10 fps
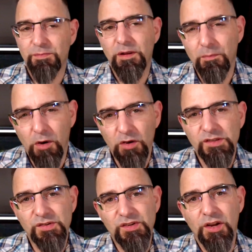but I'm
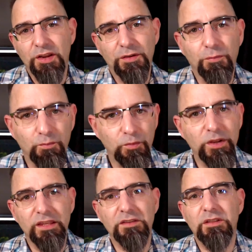also starting to
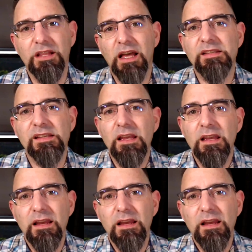really utilize